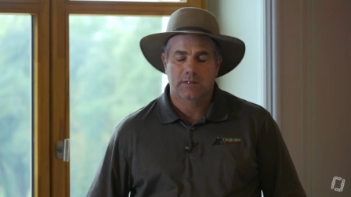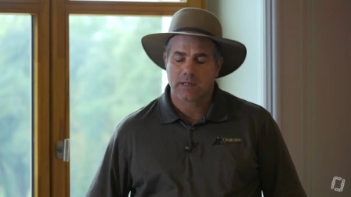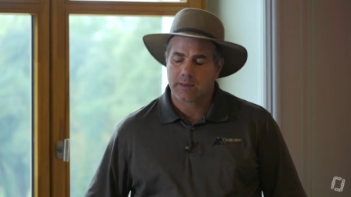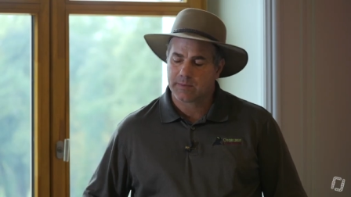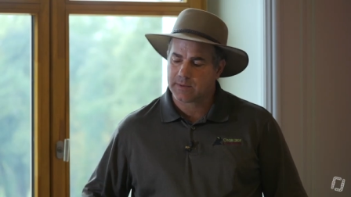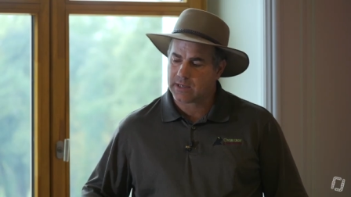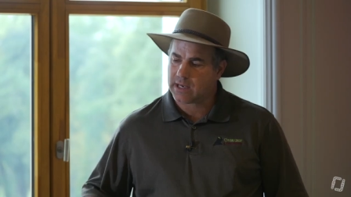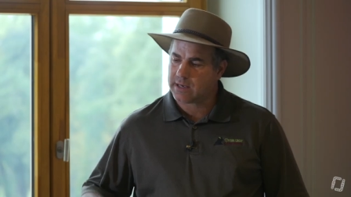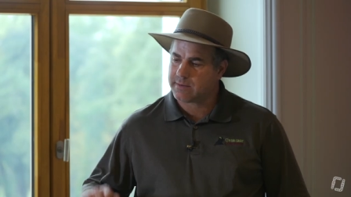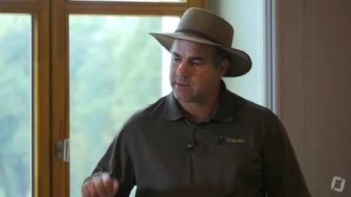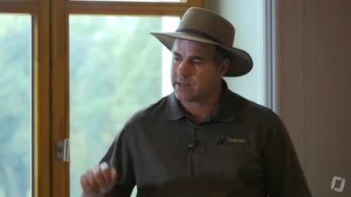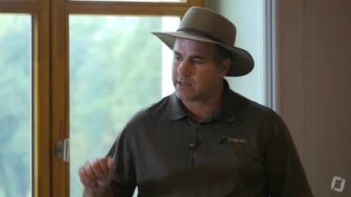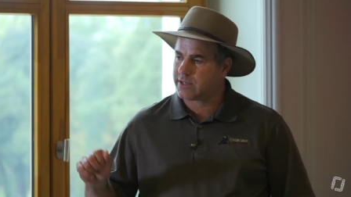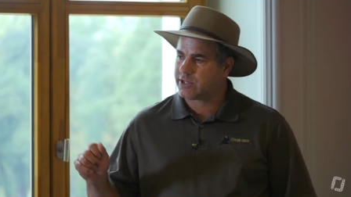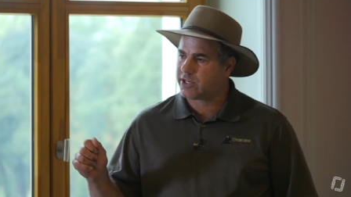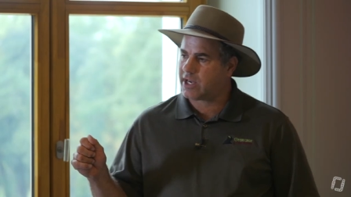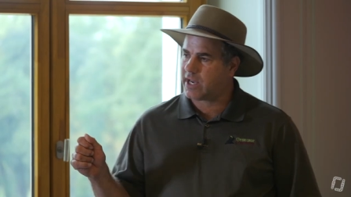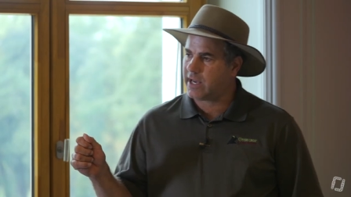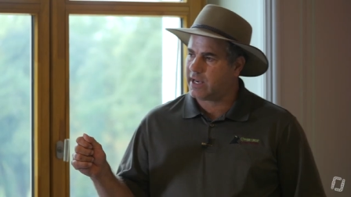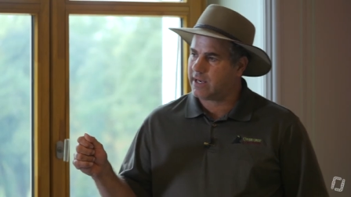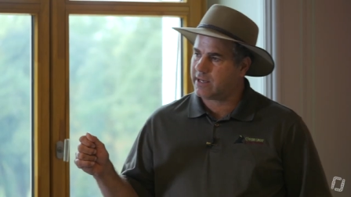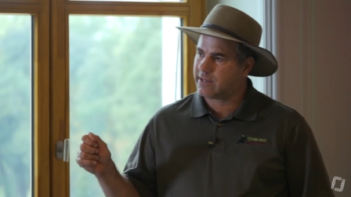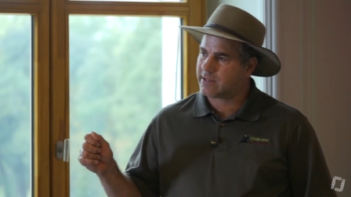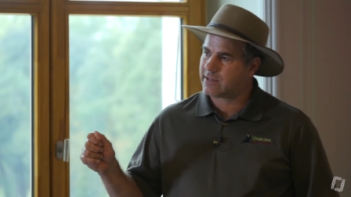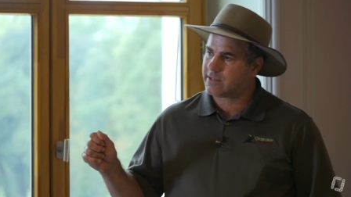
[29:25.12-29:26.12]
Sometimes I
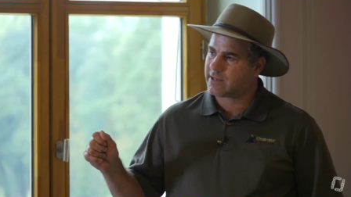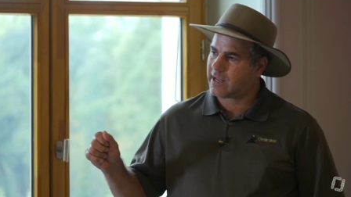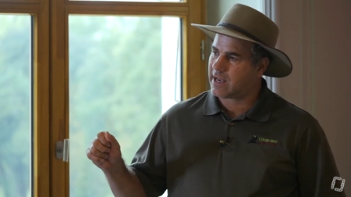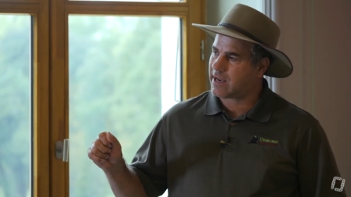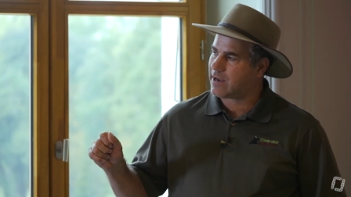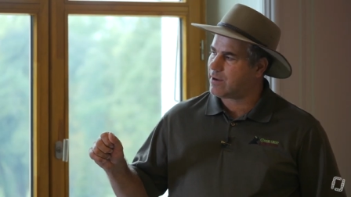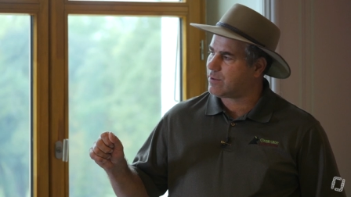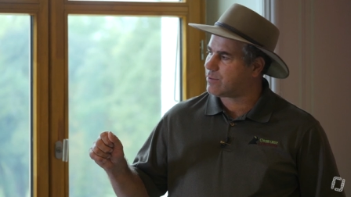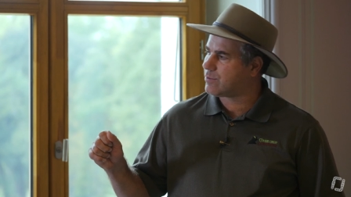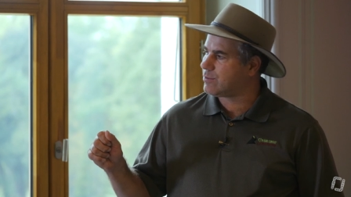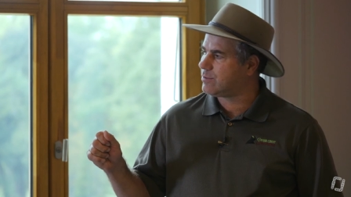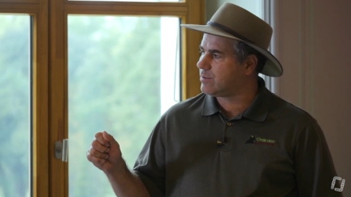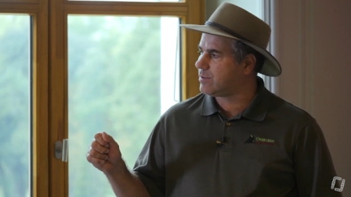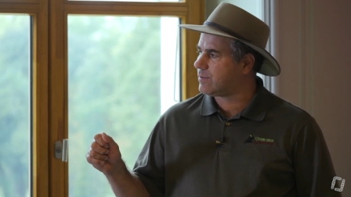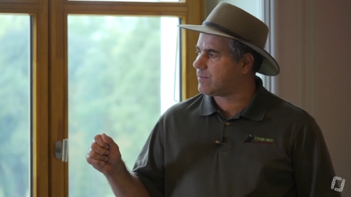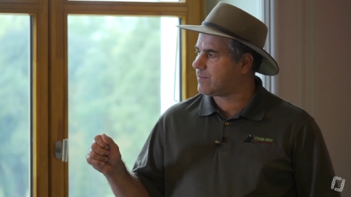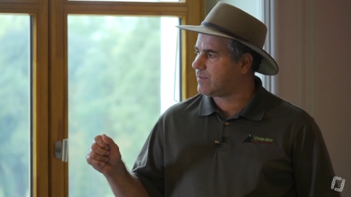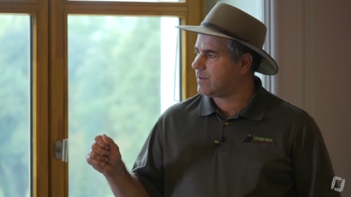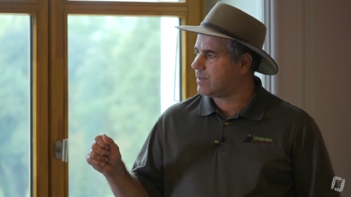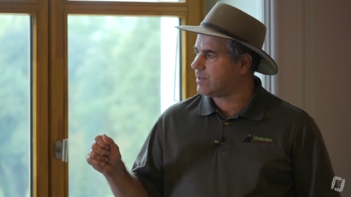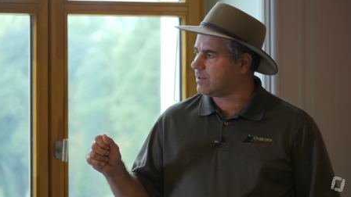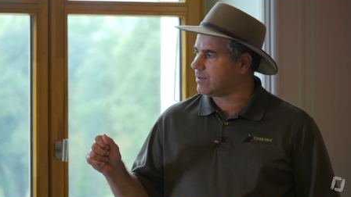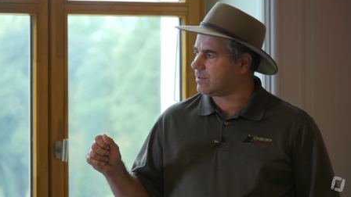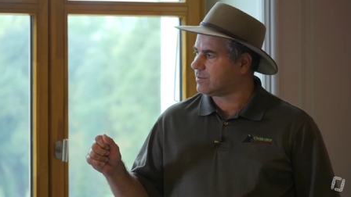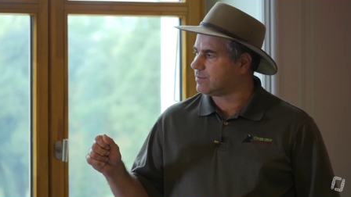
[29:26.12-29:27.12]
change as I go through the
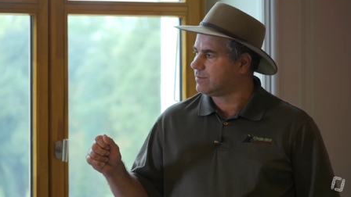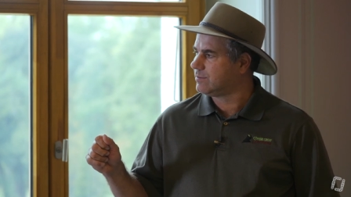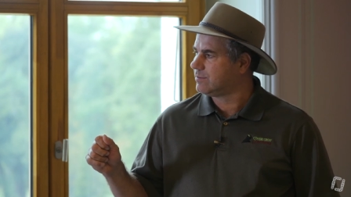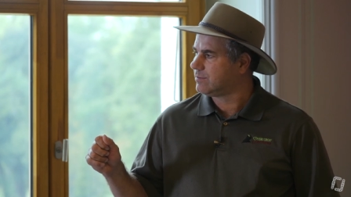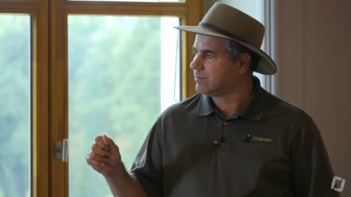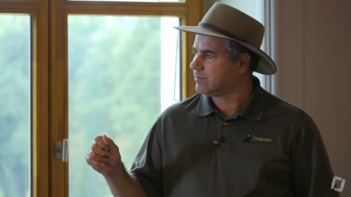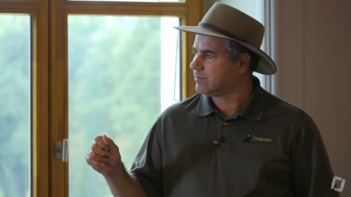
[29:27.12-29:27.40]
field.